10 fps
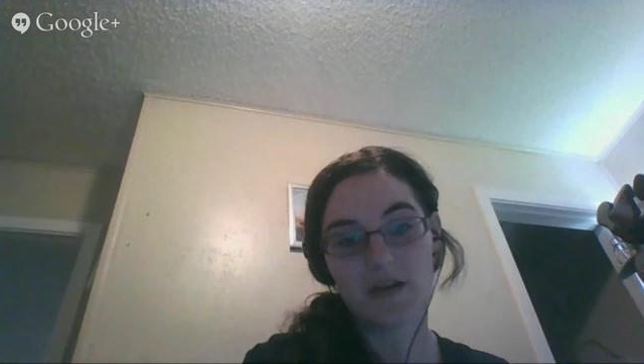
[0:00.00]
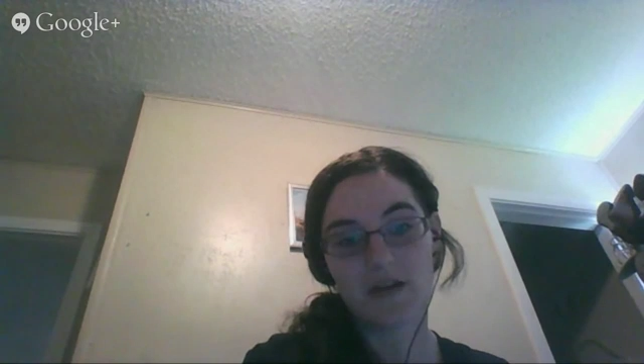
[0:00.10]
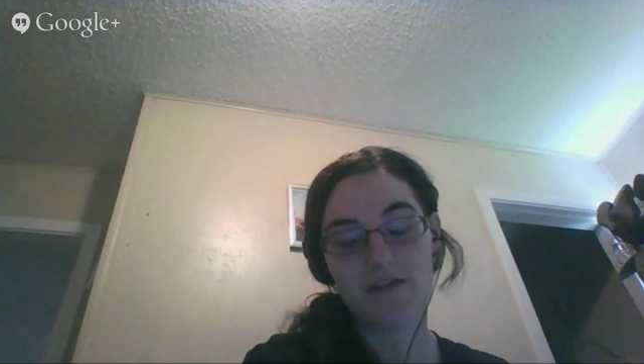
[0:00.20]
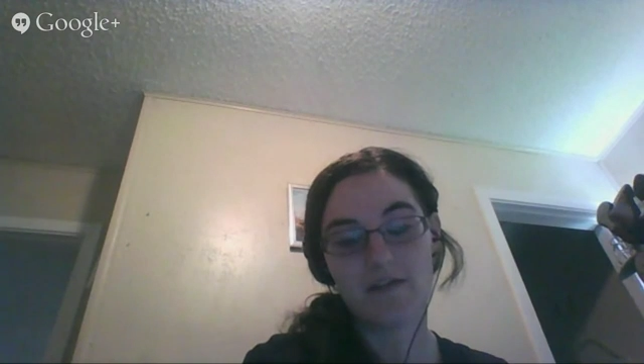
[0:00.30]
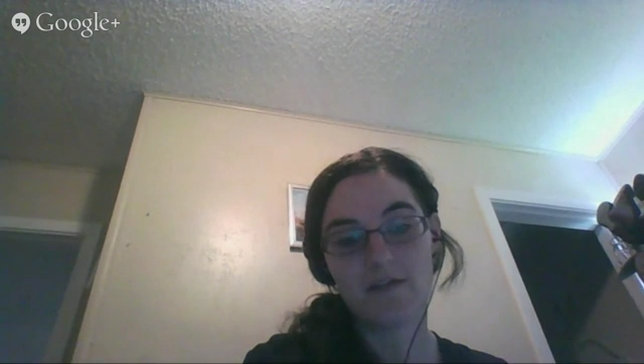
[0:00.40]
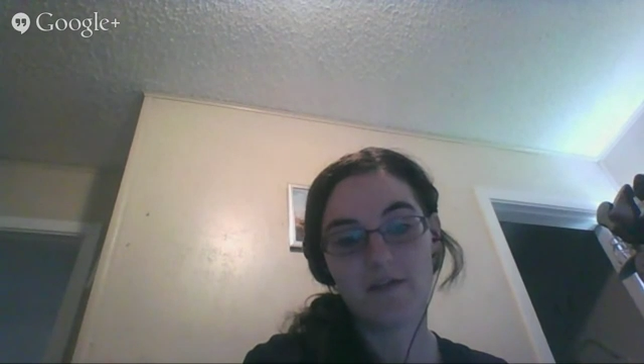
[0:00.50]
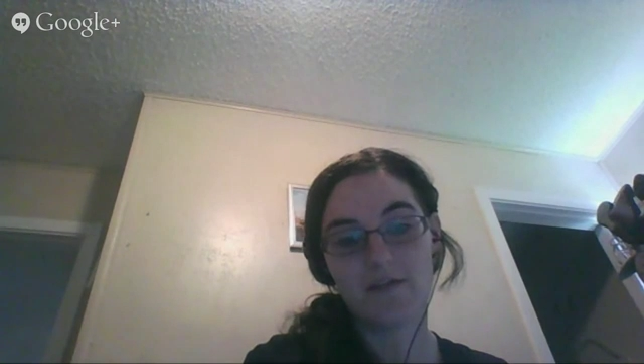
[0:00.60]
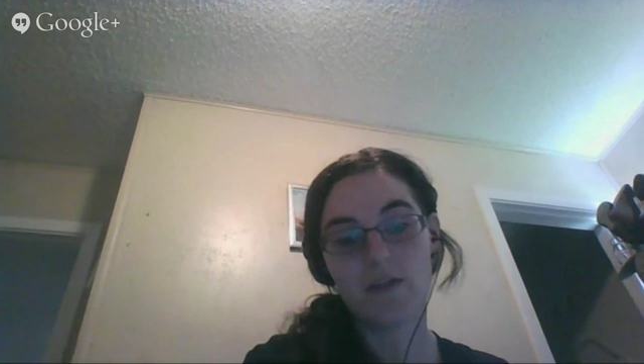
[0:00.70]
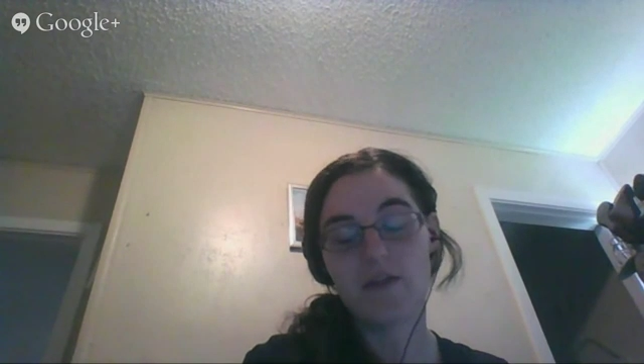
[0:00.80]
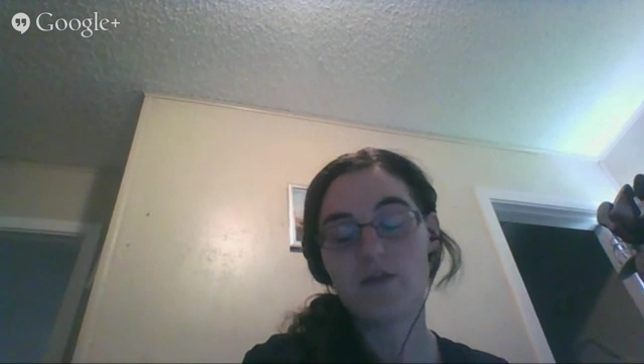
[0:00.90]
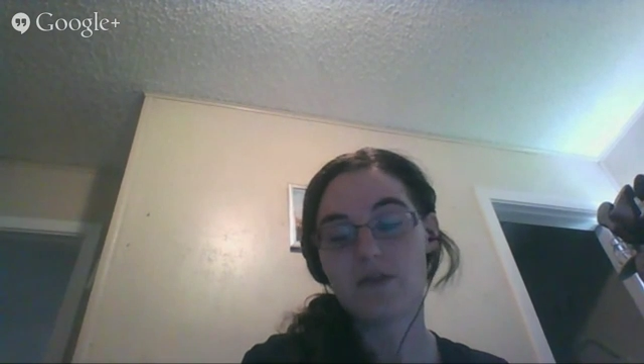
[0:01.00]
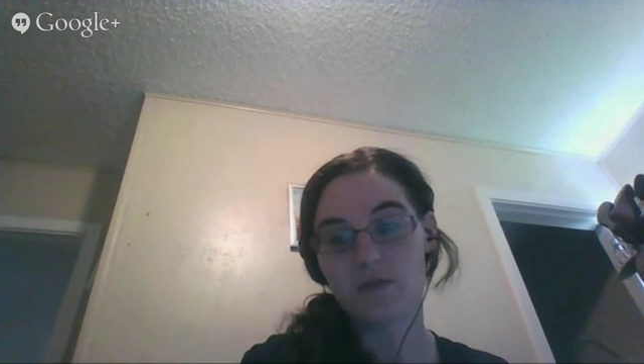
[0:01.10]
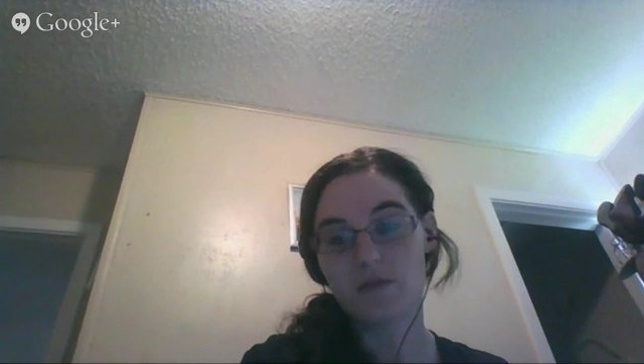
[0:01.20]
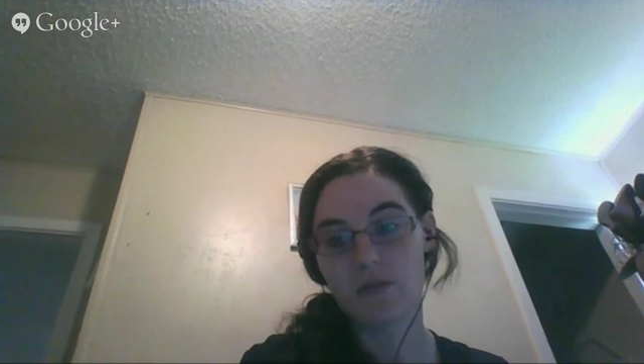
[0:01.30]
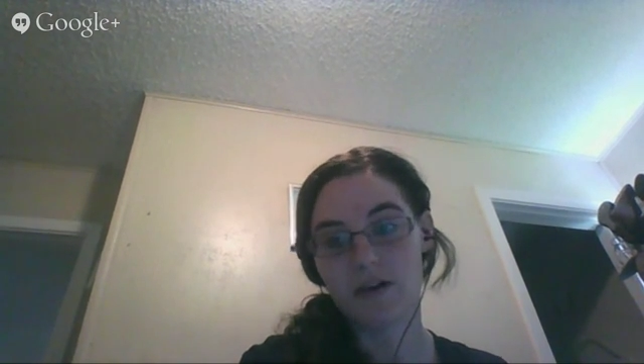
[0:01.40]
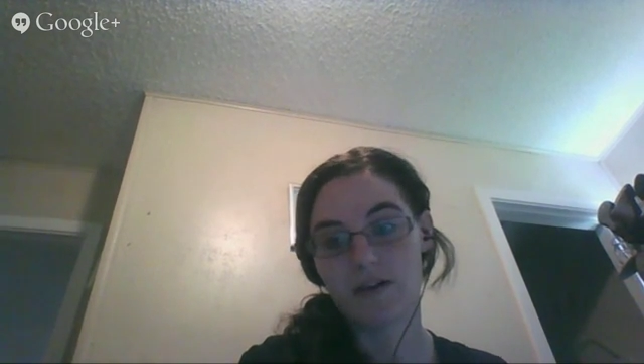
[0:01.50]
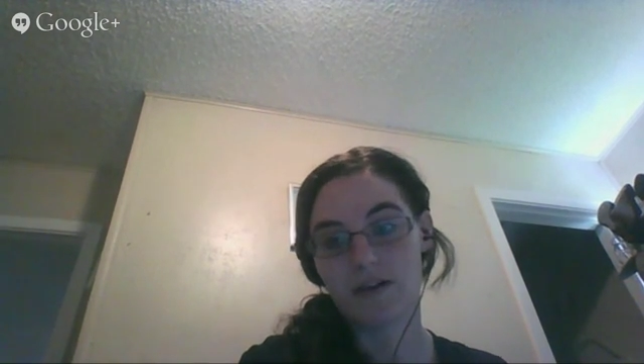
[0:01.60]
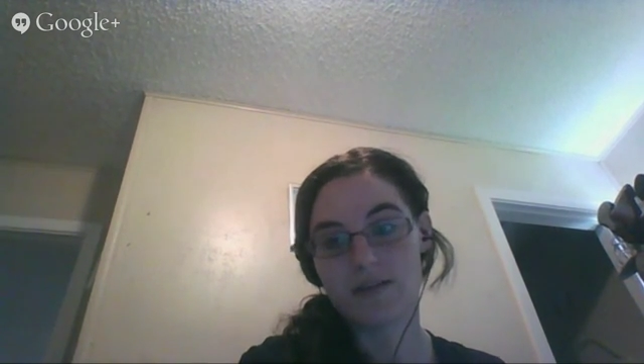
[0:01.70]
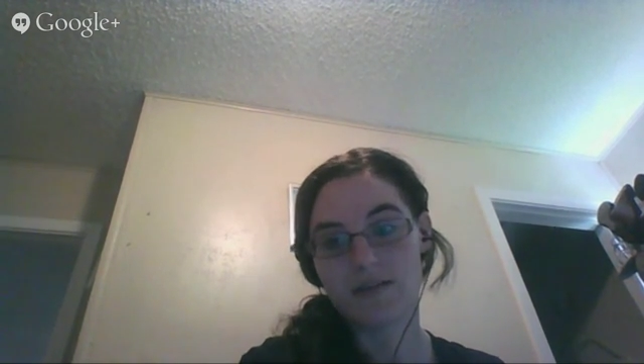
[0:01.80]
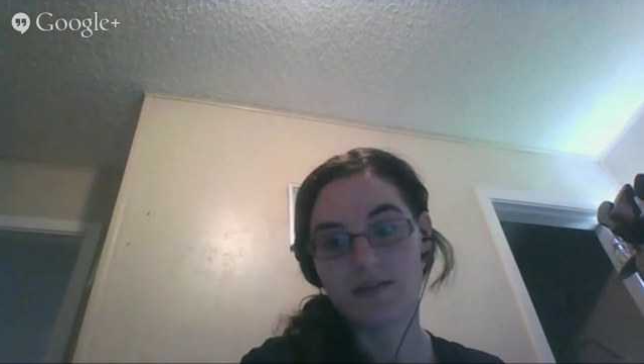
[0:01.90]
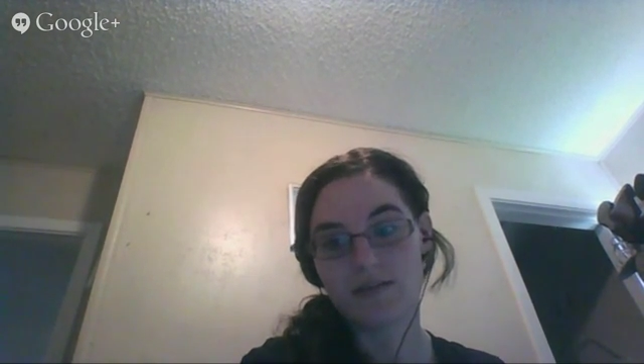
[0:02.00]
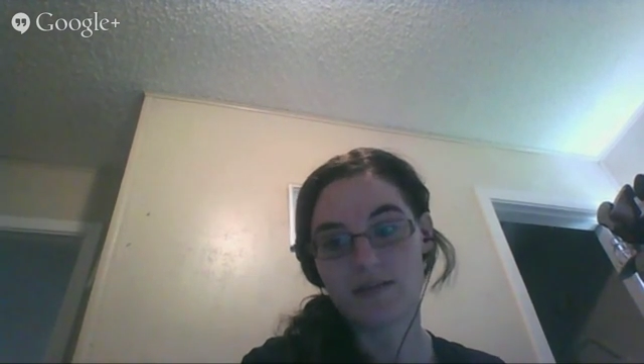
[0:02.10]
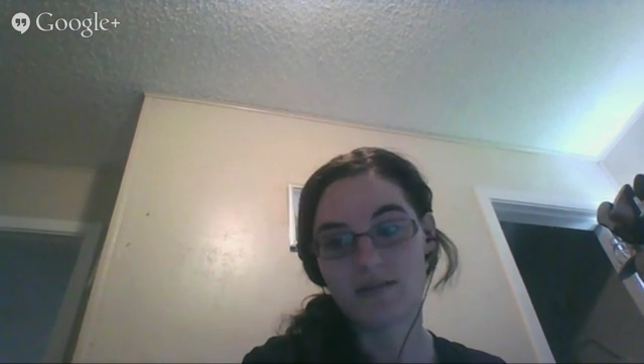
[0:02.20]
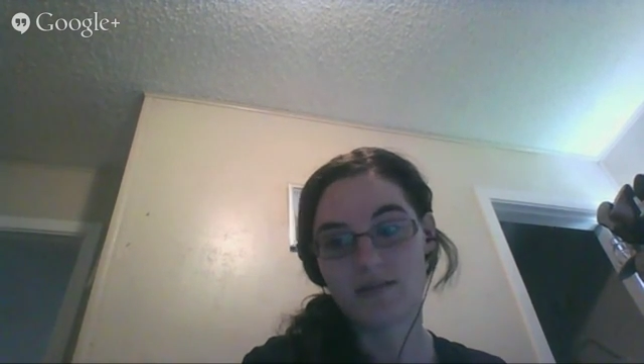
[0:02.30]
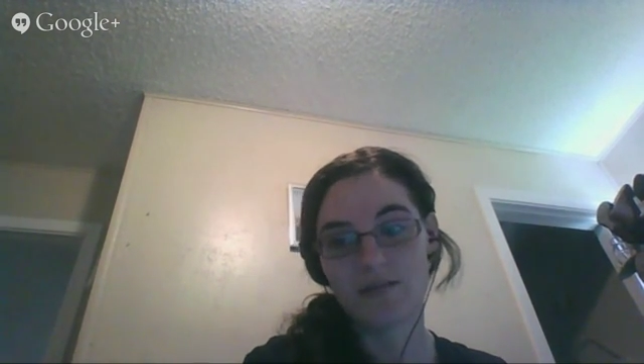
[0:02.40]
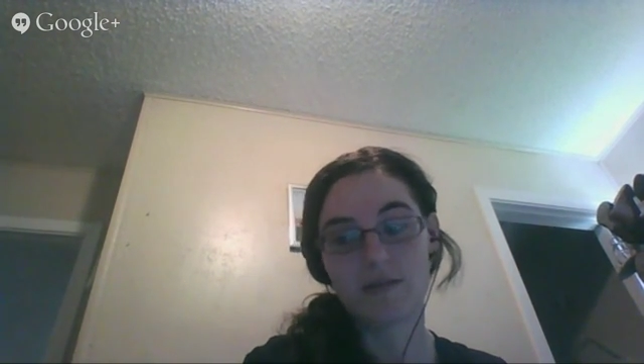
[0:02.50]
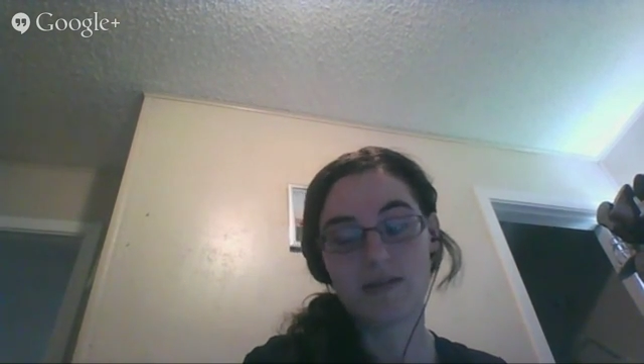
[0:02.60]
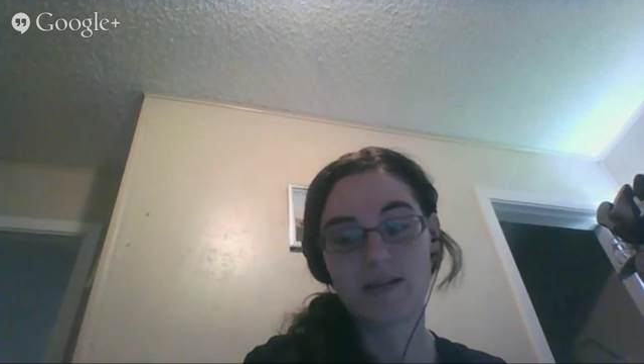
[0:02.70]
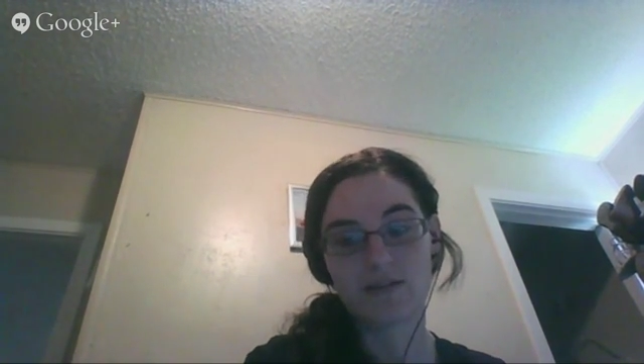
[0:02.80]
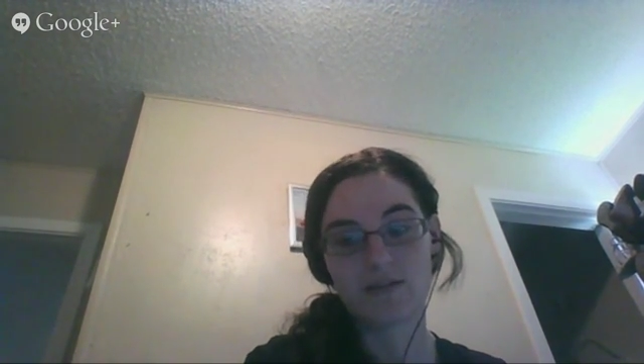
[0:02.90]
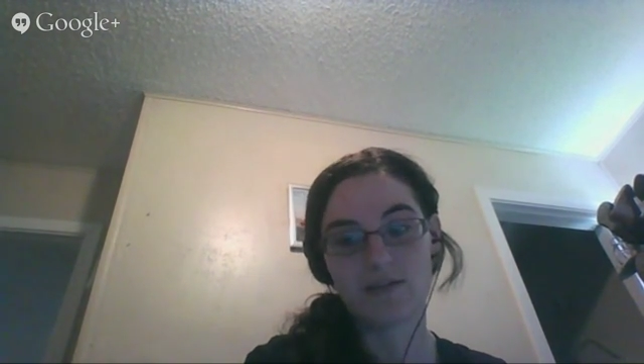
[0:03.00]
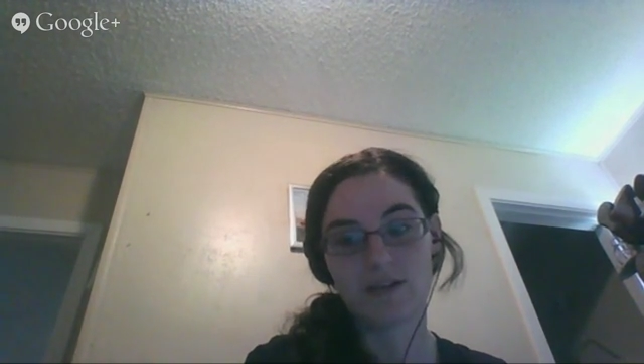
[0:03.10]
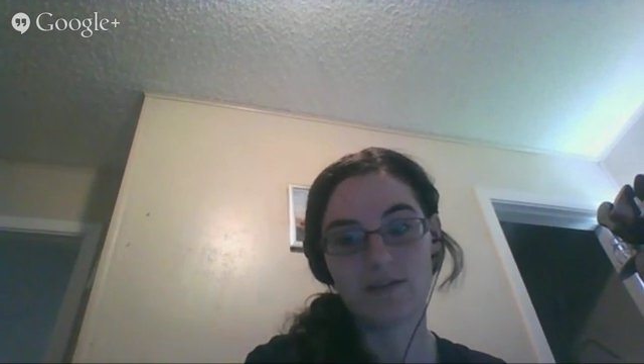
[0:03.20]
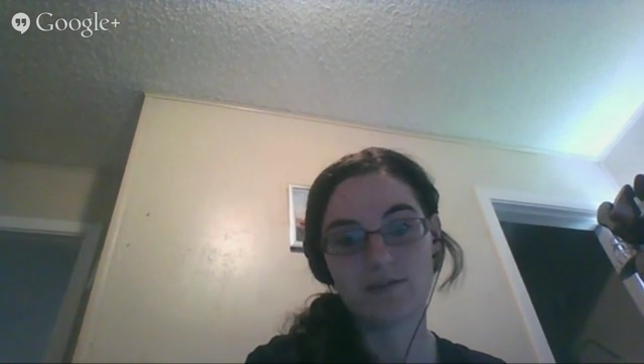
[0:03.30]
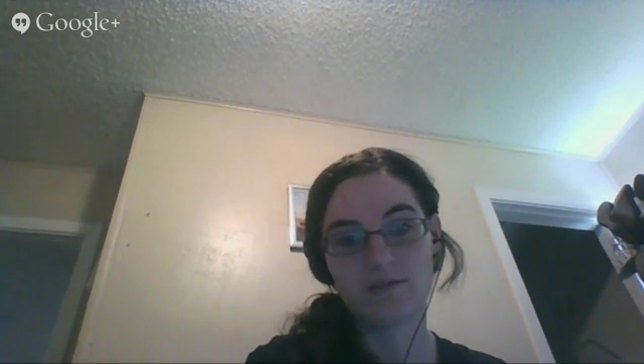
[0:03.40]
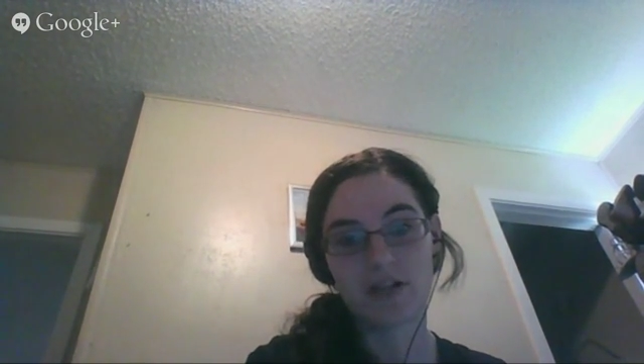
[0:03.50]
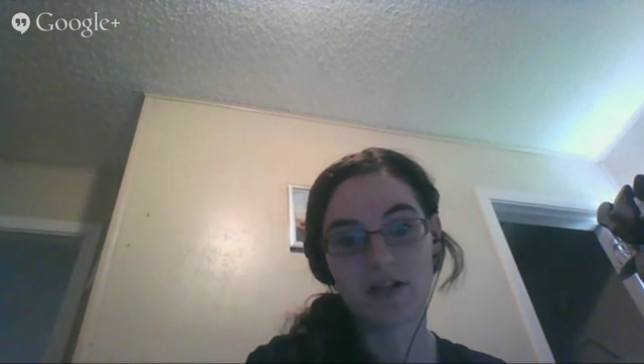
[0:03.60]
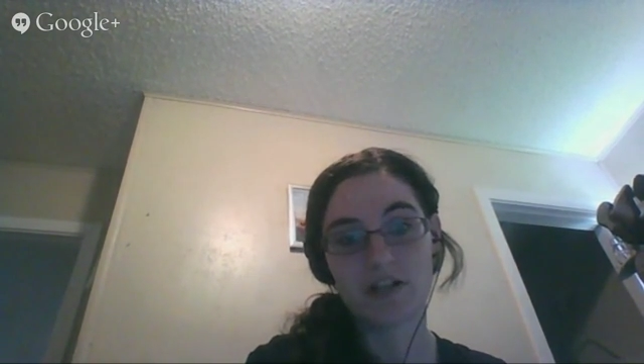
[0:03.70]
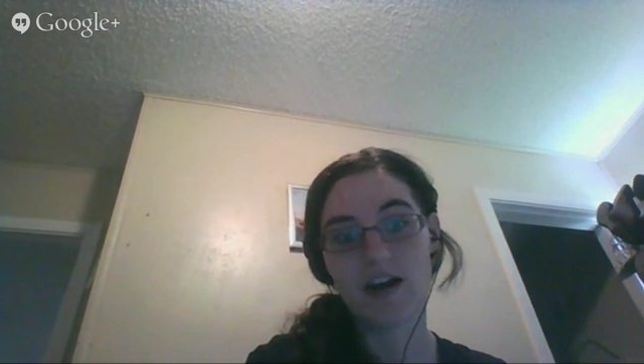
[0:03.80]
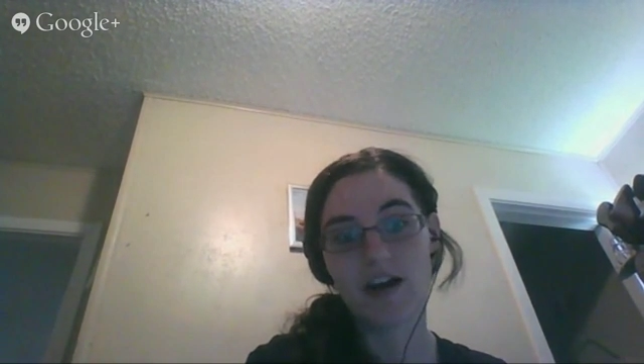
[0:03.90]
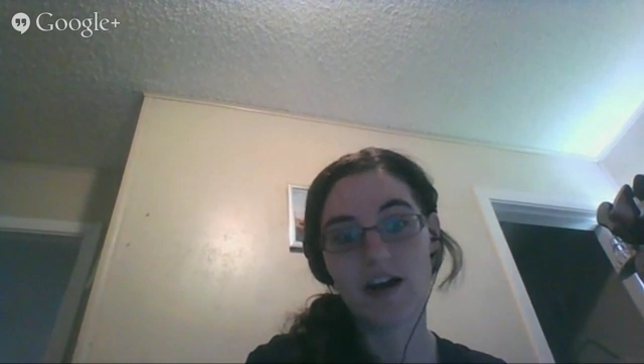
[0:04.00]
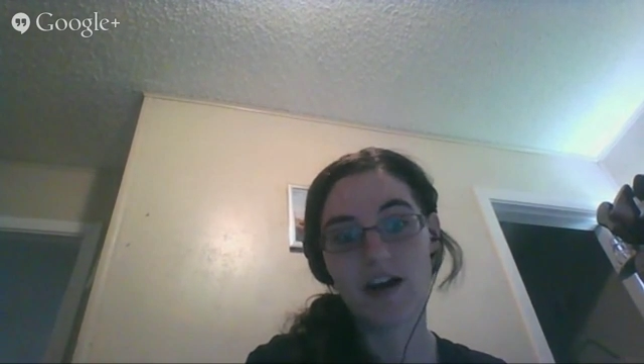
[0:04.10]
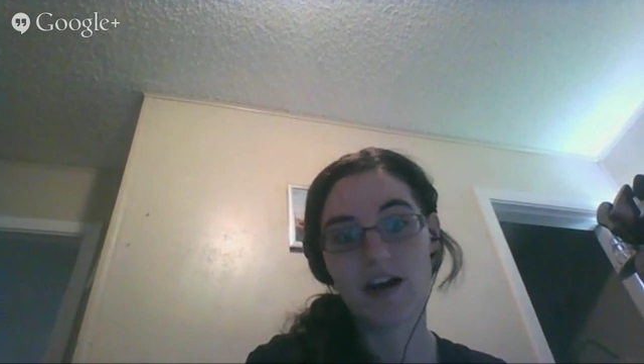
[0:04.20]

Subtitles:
if you can put whichever you feel. Or do you have a